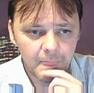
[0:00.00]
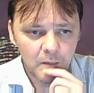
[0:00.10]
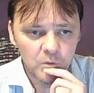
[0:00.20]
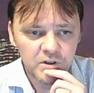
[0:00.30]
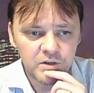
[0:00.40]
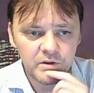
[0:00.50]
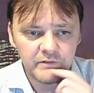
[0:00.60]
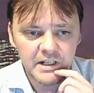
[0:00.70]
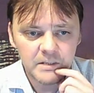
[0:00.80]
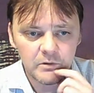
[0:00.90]
What do the
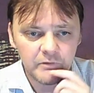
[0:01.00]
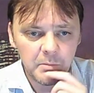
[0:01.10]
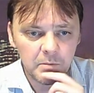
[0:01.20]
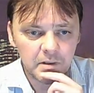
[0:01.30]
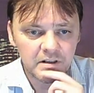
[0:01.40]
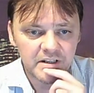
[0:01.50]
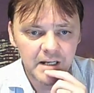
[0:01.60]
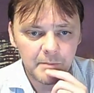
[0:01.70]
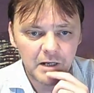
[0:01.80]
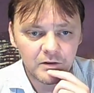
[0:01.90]
reasonable Republicans
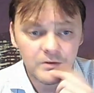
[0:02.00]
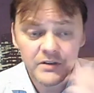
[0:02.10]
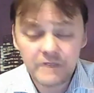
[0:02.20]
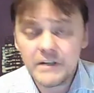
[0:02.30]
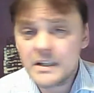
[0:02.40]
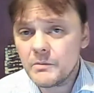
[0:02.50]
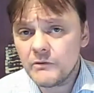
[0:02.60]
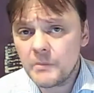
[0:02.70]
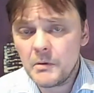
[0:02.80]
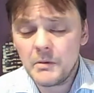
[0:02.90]
say about guns? The
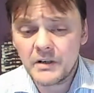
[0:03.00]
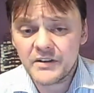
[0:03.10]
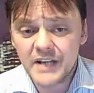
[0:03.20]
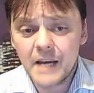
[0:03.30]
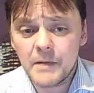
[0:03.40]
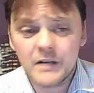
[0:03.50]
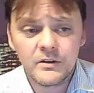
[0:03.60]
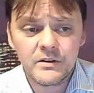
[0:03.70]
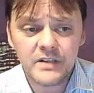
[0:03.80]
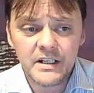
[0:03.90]
reasonable Republicans say about
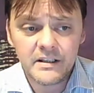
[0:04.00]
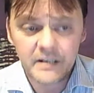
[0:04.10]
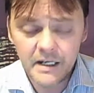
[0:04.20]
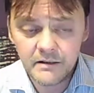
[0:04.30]
guns is,